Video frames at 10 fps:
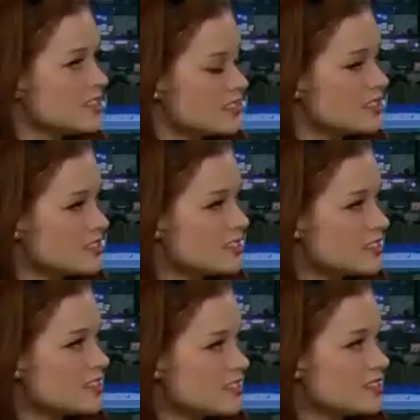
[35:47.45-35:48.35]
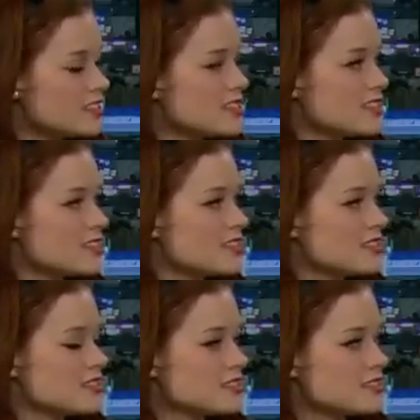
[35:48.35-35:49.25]

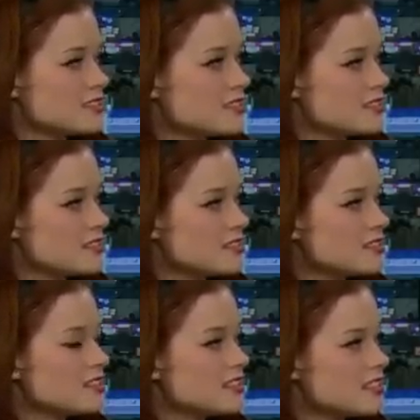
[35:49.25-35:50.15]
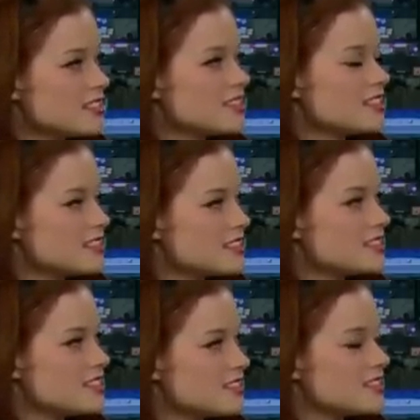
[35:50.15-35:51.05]

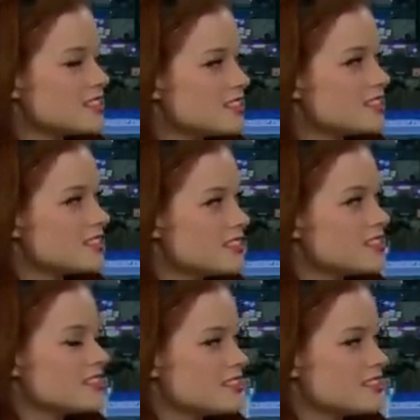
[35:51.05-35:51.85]
The person shown says nothing.